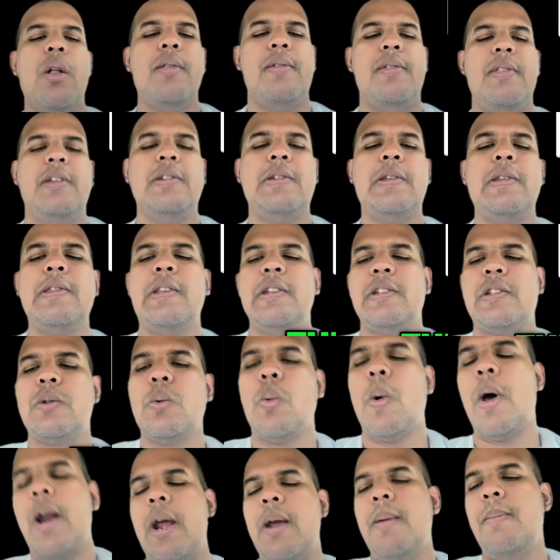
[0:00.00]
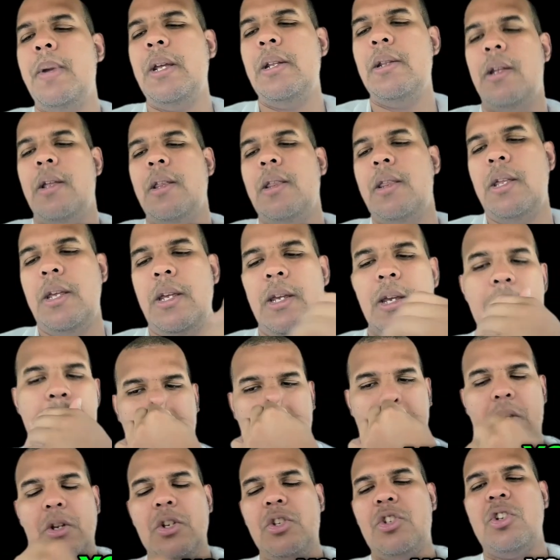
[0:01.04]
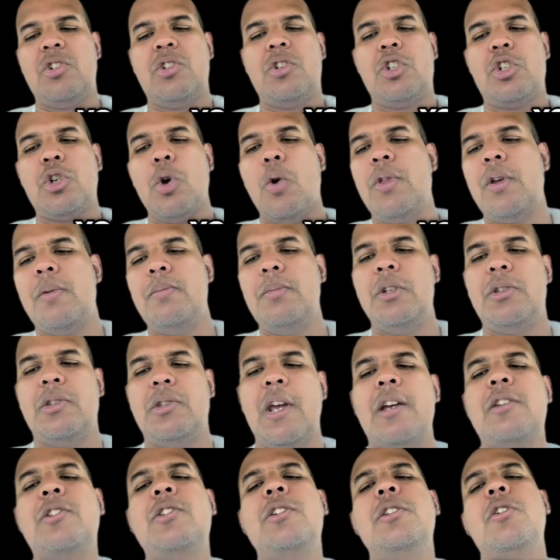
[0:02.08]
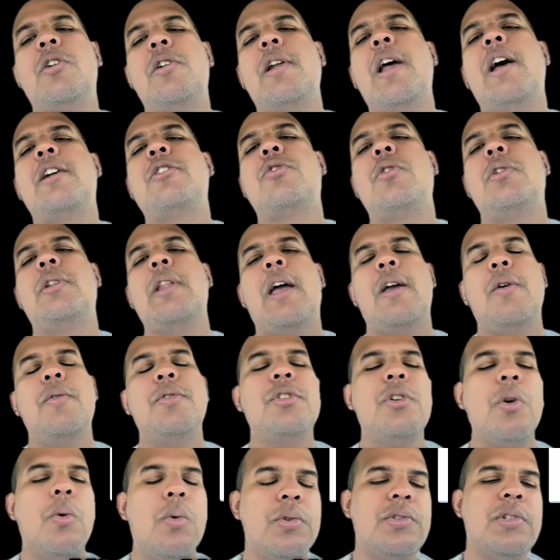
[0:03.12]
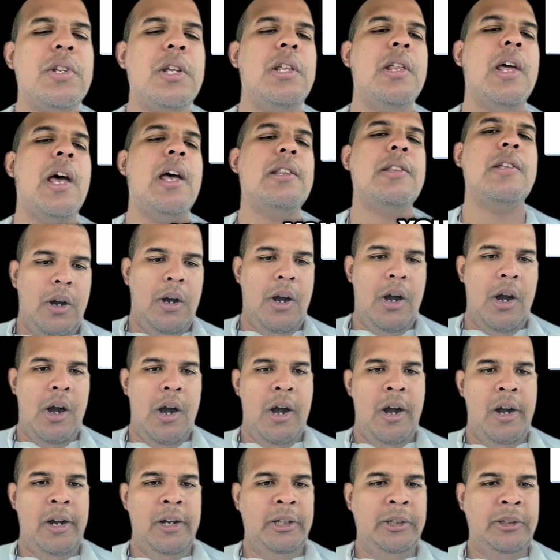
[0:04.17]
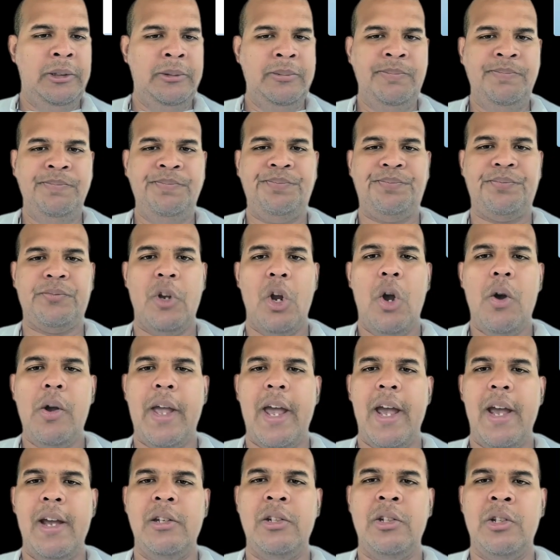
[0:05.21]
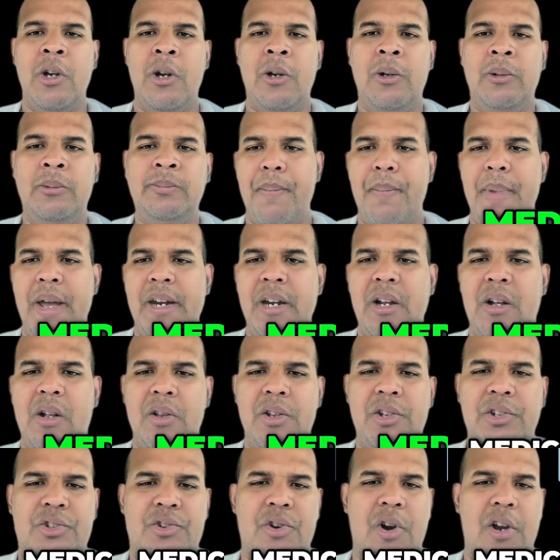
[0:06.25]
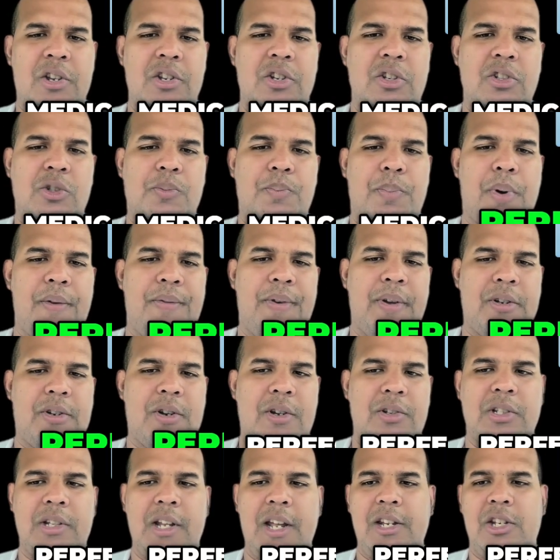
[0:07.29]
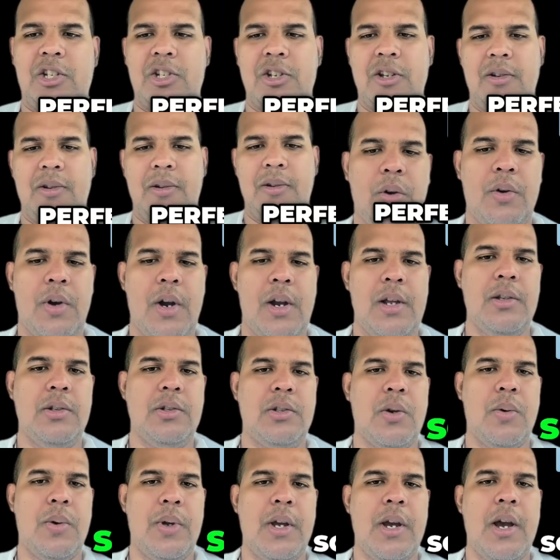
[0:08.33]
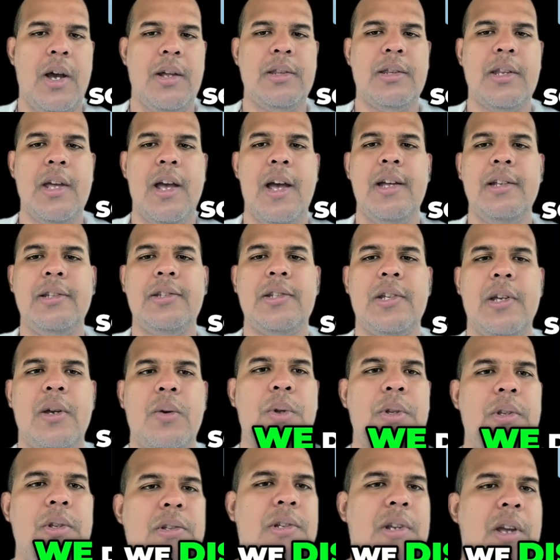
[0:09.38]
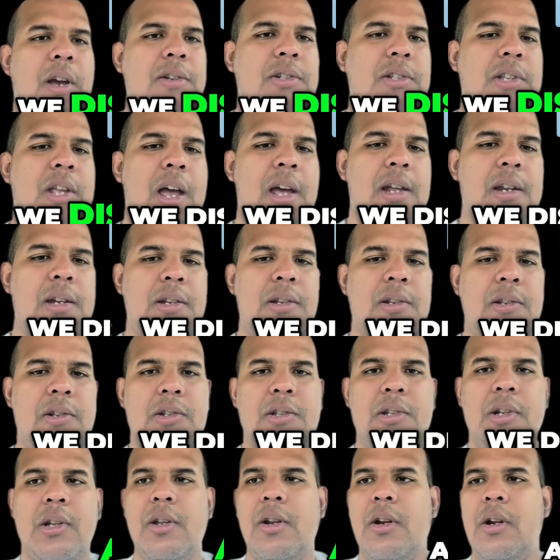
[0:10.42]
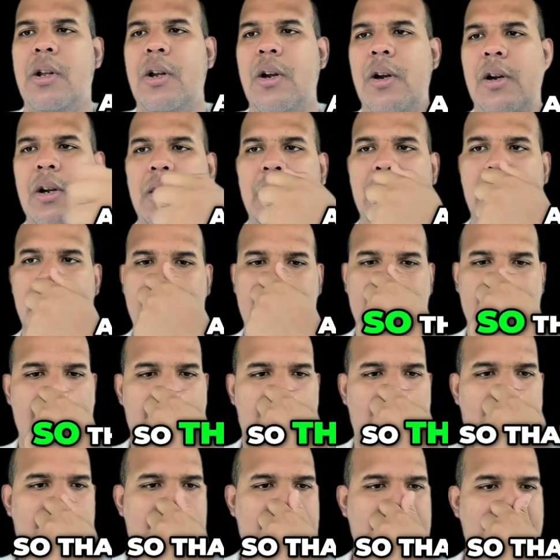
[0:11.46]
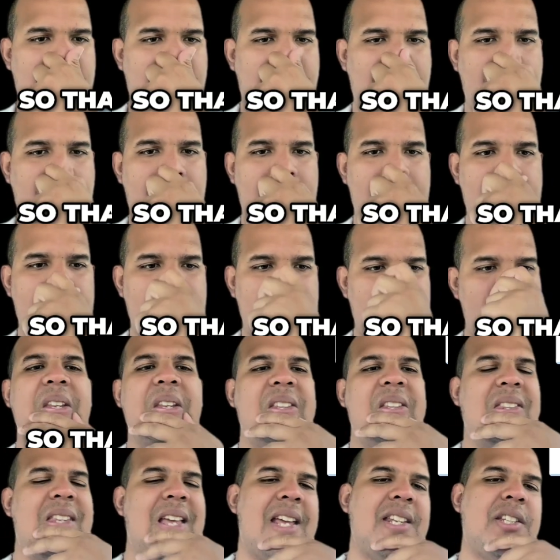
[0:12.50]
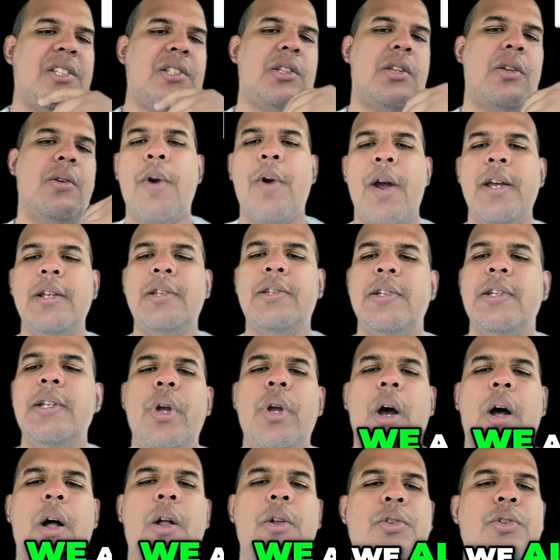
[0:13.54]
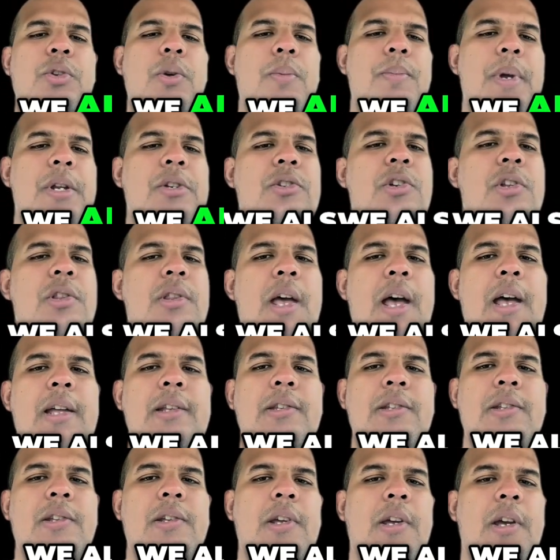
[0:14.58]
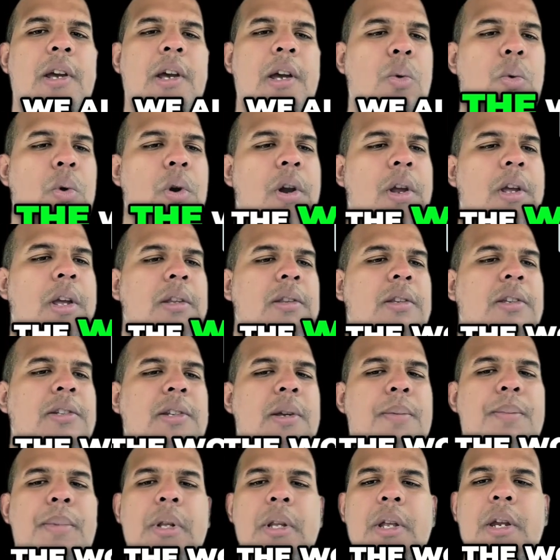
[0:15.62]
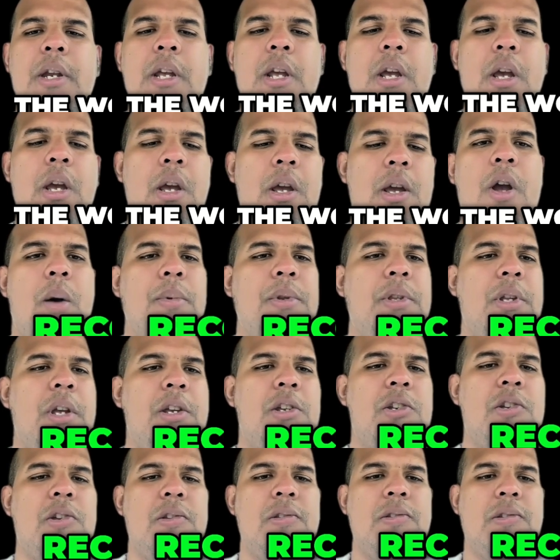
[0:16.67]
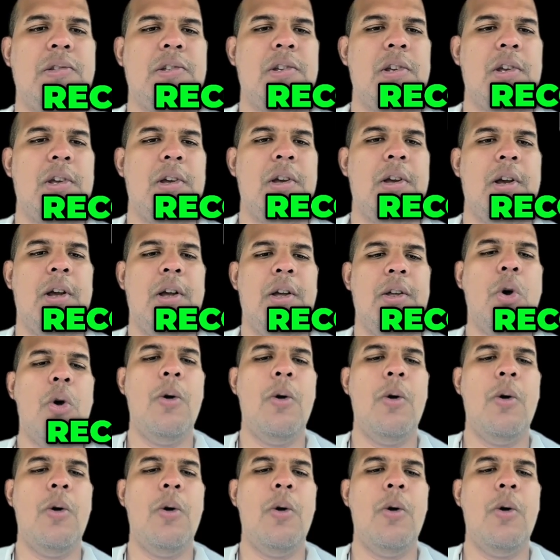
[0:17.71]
Well, this is what I mean. You could just show them the text in their natural language. You will see that. Okay, so medical instructions, perfect translation, right? So we got that. We discussed that just a little earlier, so that worked out fine. The test, right? We also mentioned that, and the work and disability recommendations.